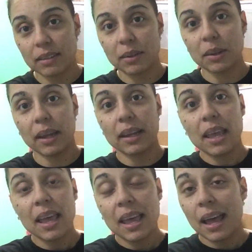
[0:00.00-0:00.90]
So like,
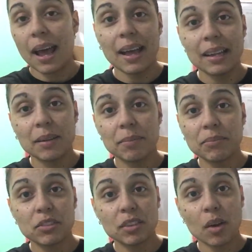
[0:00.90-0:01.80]
I am
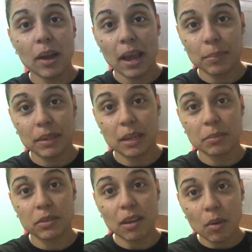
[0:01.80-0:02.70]
so happy. I'm
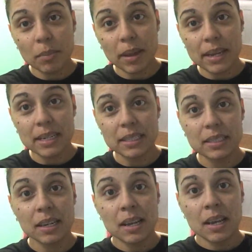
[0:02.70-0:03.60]
so
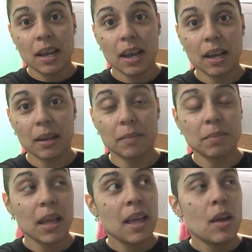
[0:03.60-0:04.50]
amazed.
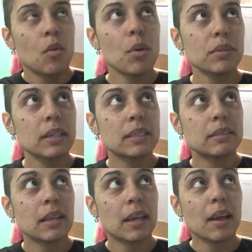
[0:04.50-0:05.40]
What was I going to
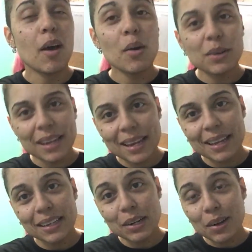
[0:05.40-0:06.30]
say? Oh, yeah.
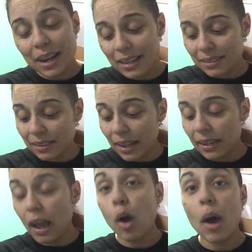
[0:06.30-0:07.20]
Guys,
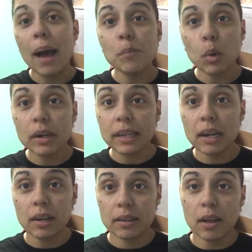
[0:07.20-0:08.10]
I'm working
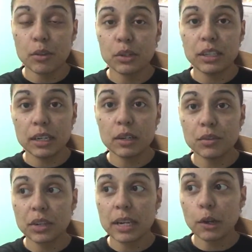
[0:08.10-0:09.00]
on another year
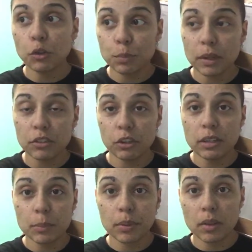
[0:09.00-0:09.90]
of keto spreadsheet
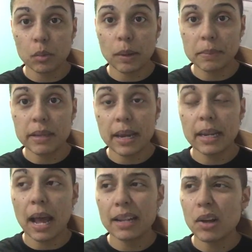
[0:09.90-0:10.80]
to put on the
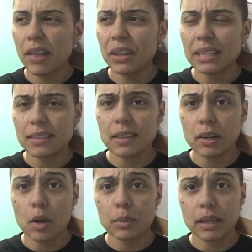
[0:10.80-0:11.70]
website. I think I said
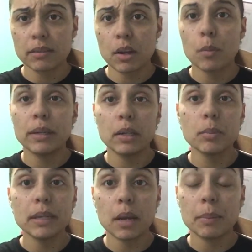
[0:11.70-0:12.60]
that a couple days ago, but
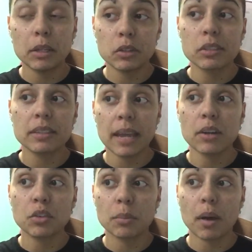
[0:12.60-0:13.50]
it'll be up either
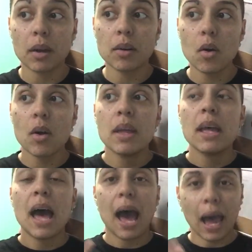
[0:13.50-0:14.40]
today or tomorrow.
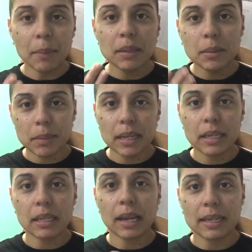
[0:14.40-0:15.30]
I'm
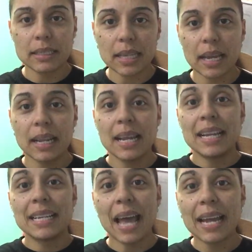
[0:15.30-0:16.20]
committed, like I said,
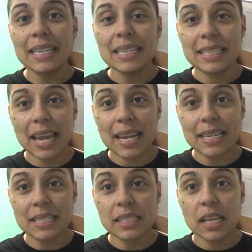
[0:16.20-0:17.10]
90
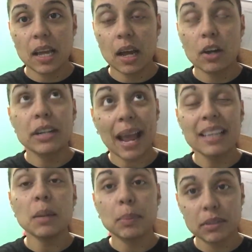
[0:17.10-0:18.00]
days or
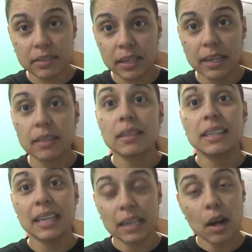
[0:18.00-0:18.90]
90%
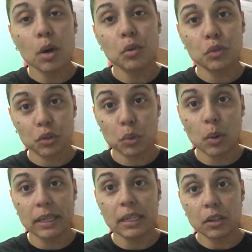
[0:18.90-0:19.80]
keto for
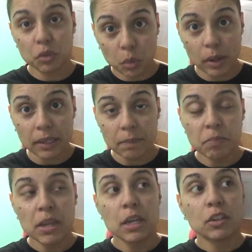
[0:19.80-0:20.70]
2020.
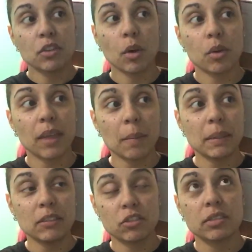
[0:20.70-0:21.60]
So that
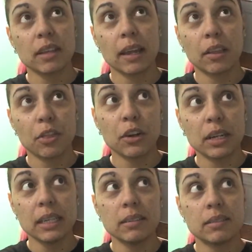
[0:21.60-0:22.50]
means just like
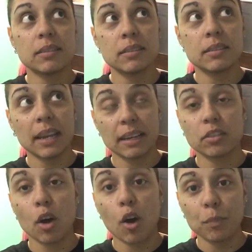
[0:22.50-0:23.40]

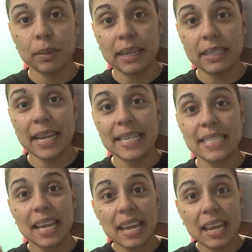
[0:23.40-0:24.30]
36 off plan
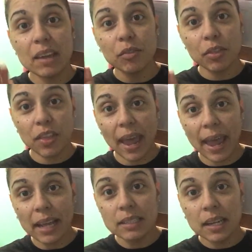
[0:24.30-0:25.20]
days, if
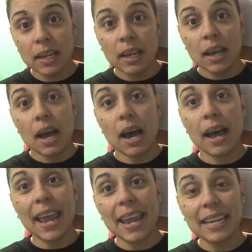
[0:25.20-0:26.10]
that.
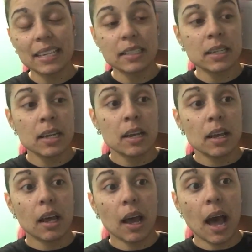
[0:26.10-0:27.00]
And
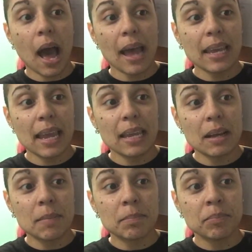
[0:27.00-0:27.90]
I
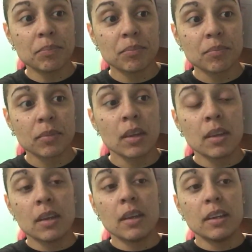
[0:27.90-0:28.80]
am
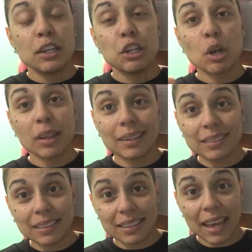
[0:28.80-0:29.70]
you know, like
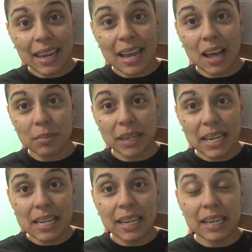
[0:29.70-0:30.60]
today I'm
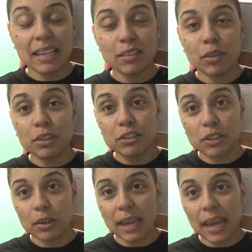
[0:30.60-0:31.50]
eating, and so there's
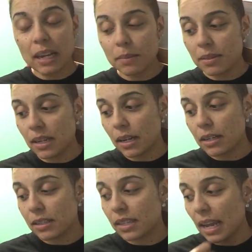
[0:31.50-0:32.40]
still cake
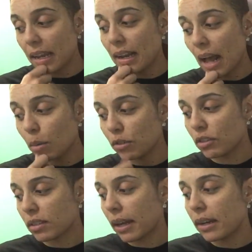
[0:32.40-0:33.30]
upstairs, and I was
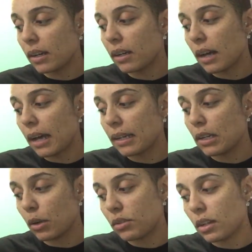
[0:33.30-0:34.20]
just like, oh, I
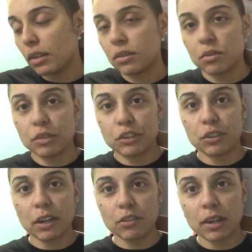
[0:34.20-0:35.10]
was telling
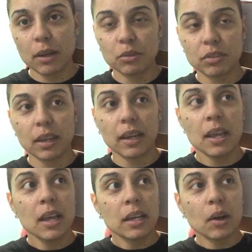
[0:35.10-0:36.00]
Richard yesterday, I was just like,
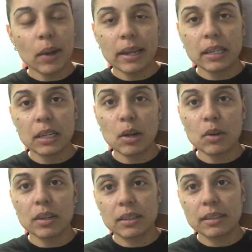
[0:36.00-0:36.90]
go ahead and, you
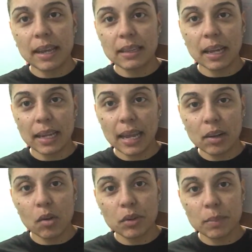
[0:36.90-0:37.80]
know, take that cake
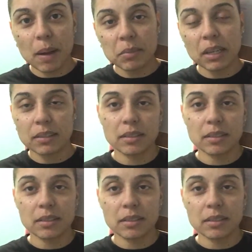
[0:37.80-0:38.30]
over your mom's house.